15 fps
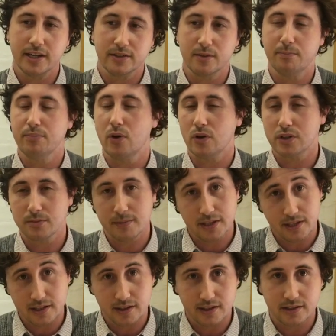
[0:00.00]
it's
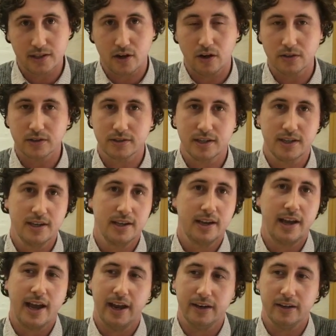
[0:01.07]
approximately this cost,
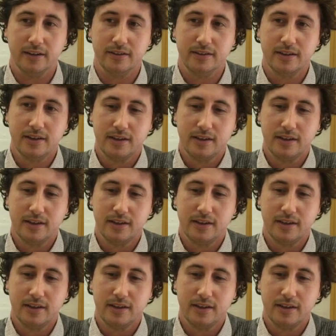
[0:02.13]
and